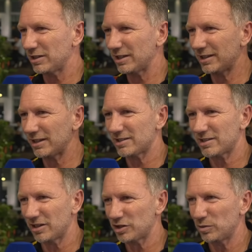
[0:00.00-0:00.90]
And I think the
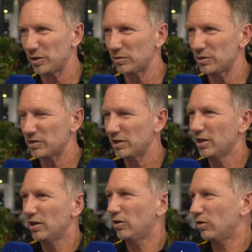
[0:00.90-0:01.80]
Sarja one was
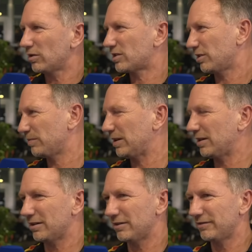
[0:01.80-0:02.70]
also
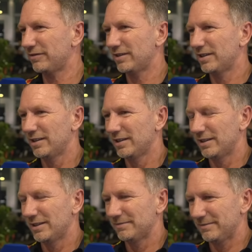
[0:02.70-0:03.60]
part of,
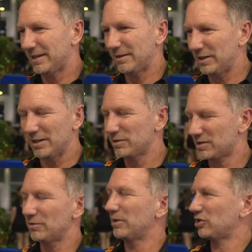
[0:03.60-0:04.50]
I mean, there was
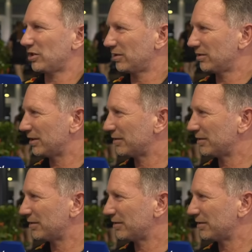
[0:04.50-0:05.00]
so much going on there.